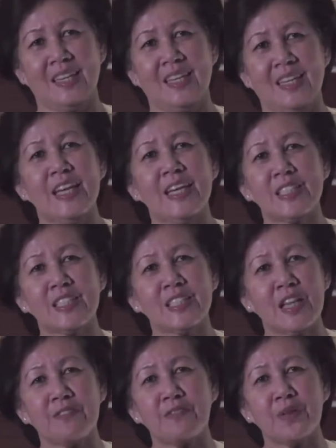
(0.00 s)
It is
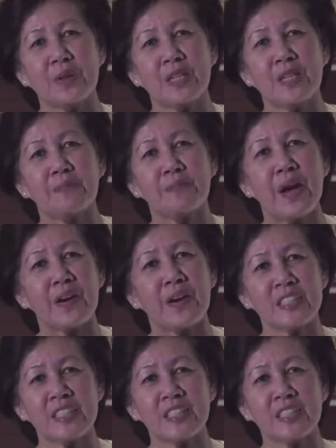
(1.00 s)
therefore
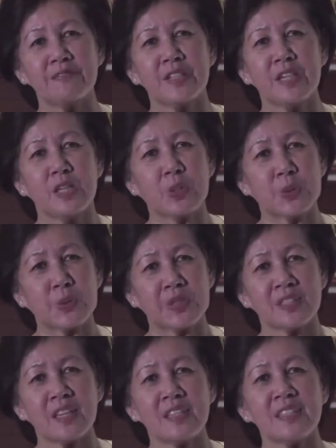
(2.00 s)
imperative to
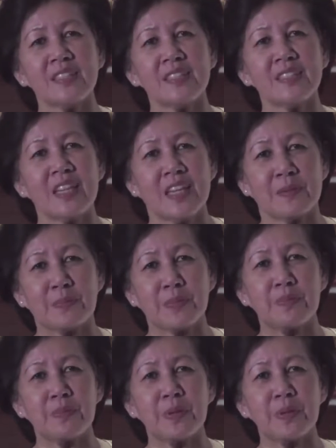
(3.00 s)
study and
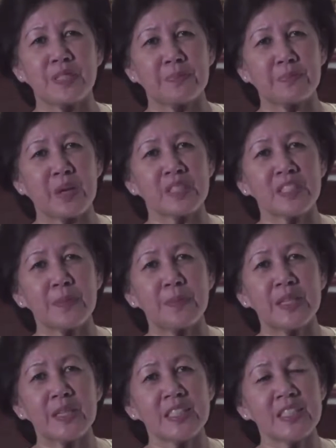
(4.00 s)
promote the
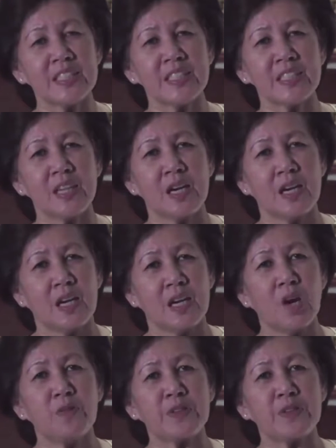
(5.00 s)
possibilities
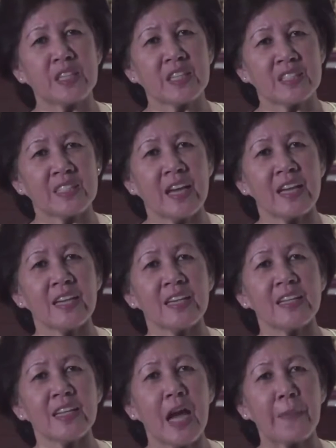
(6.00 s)
of reconciling
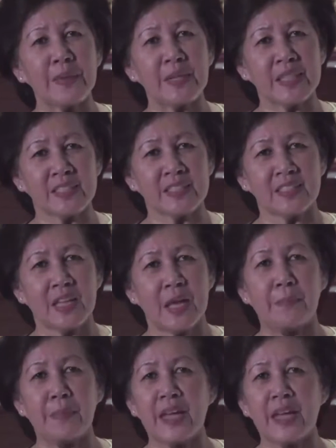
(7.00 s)
happiness
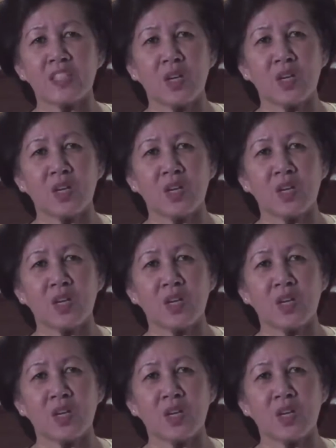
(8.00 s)
based on